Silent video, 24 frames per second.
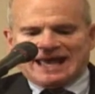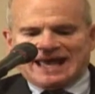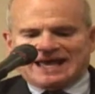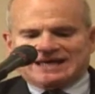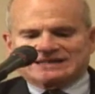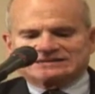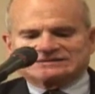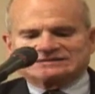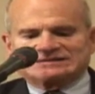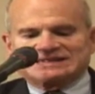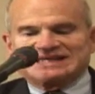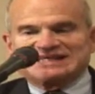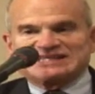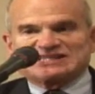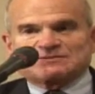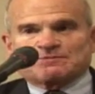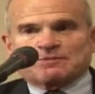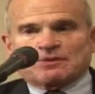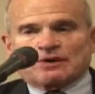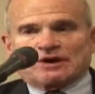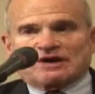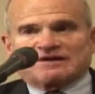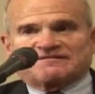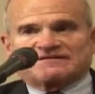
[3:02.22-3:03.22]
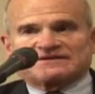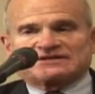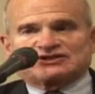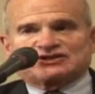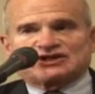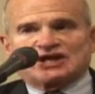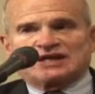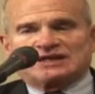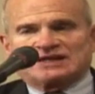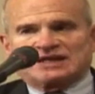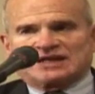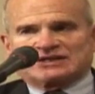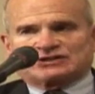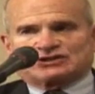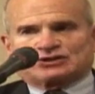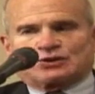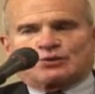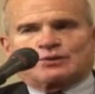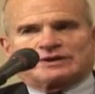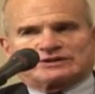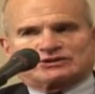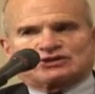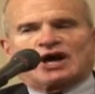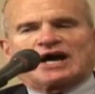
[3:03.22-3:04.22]
at Leesburg, Virginia,
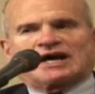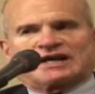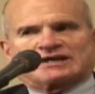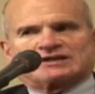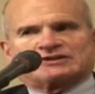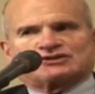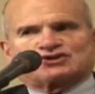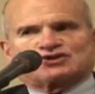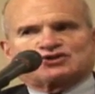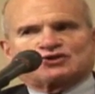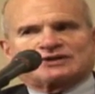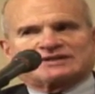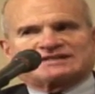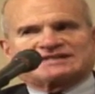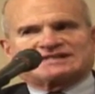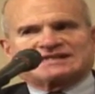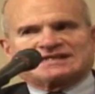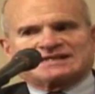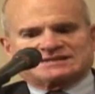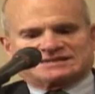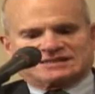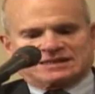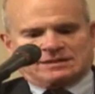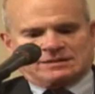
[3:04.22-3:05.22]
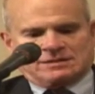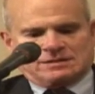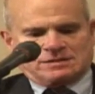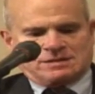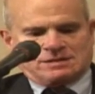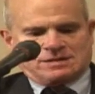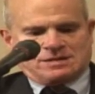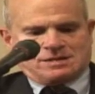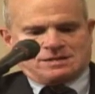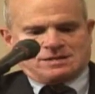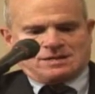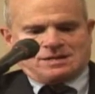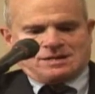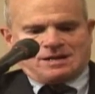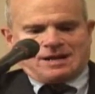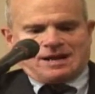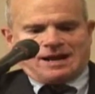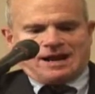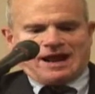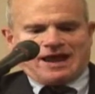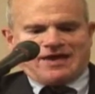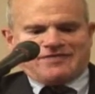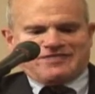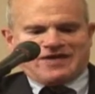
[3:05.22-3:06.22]
so we're talking short season.
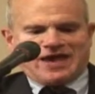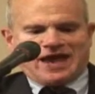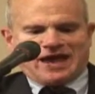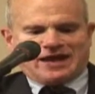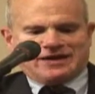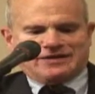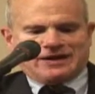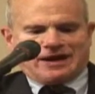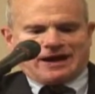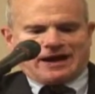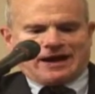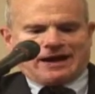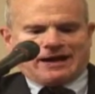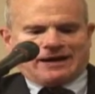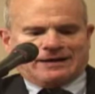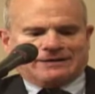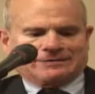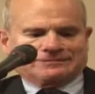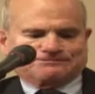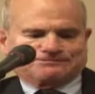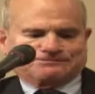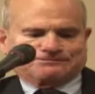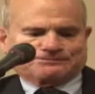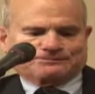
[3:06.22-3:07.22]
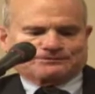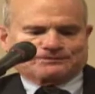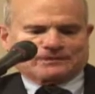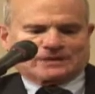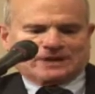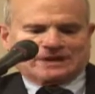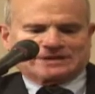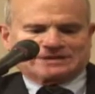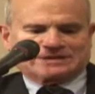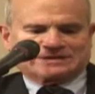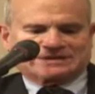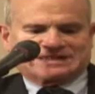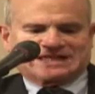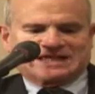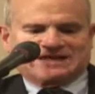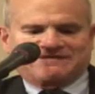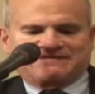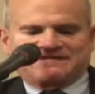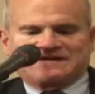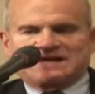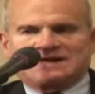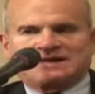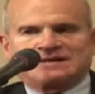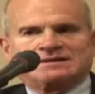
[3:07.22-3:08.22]
And then
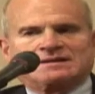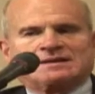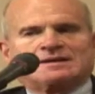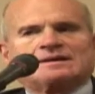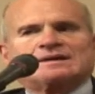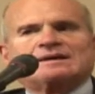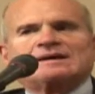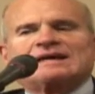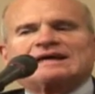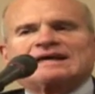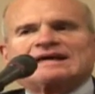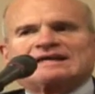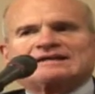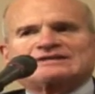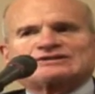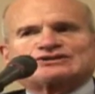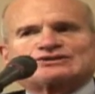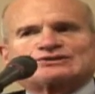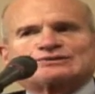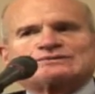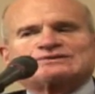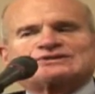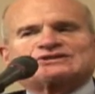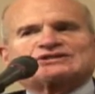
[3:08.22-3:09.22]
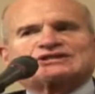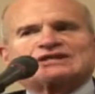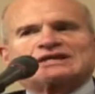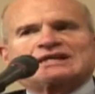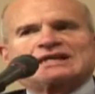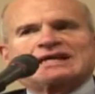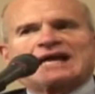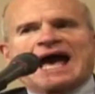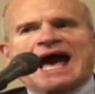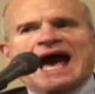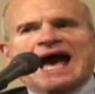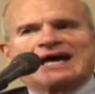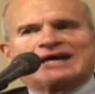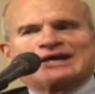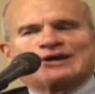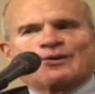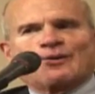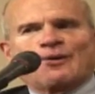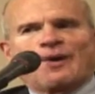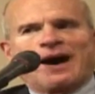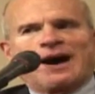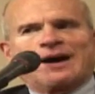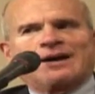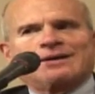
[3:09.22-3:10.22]
TV in Sioux City,
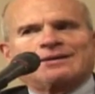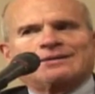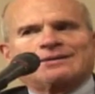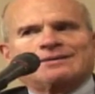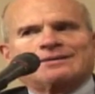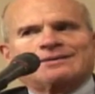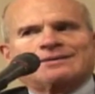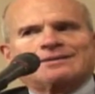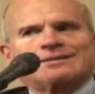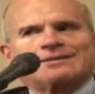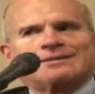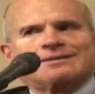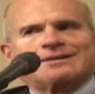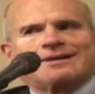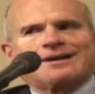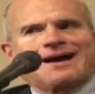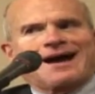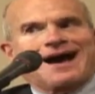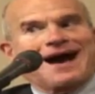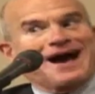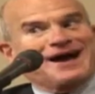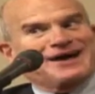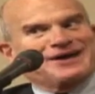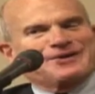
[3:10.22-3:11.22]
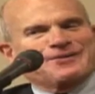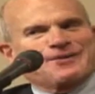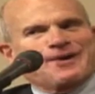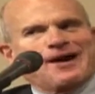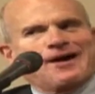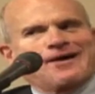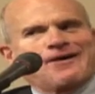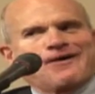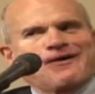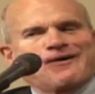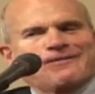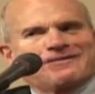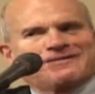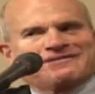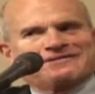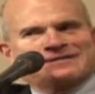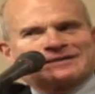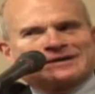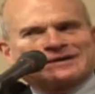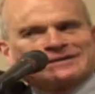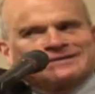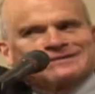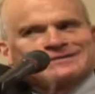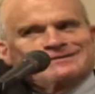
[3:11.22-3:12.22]
Iowa, home
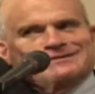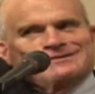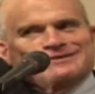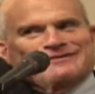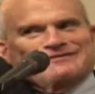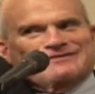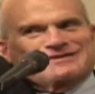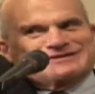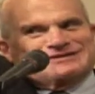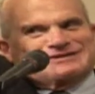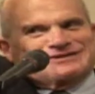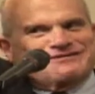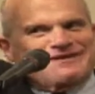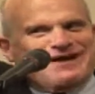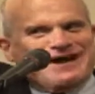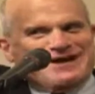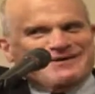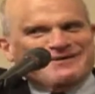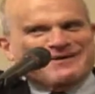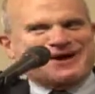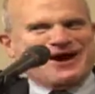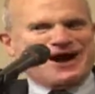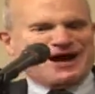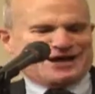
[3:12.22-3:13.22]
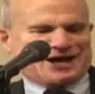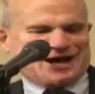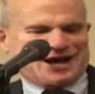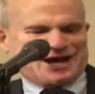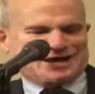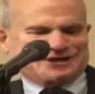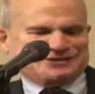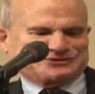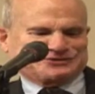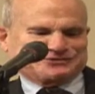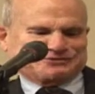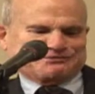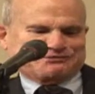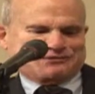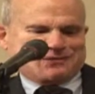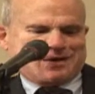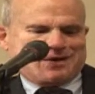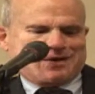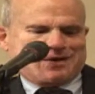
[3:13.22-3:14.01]
of the University of Iowa Hawkeyes.